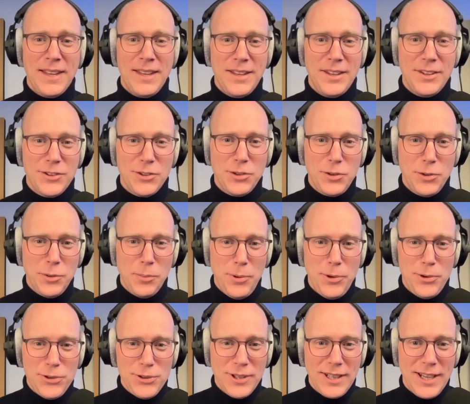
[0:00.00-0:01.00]
So you
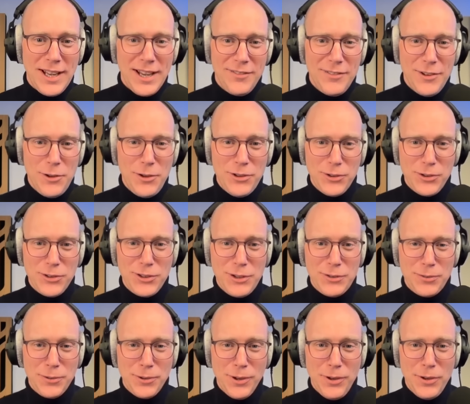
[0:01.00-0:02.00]
personally are a very
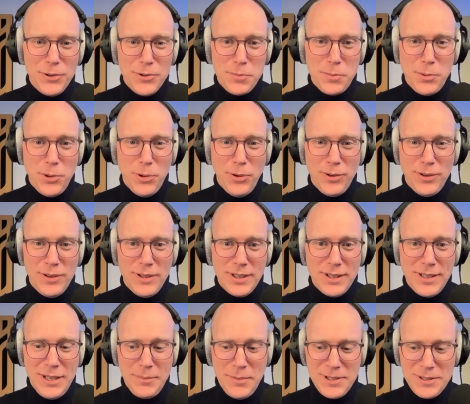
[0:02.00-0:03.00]
successful entrepreneur in the
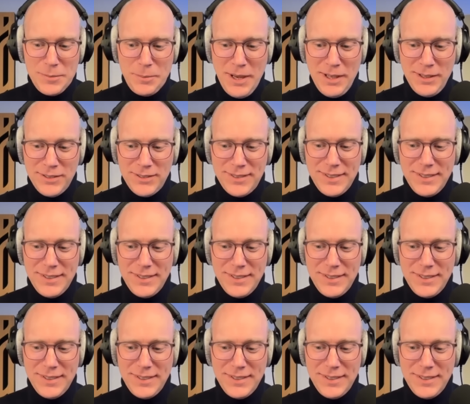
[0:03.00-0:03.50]
climate space.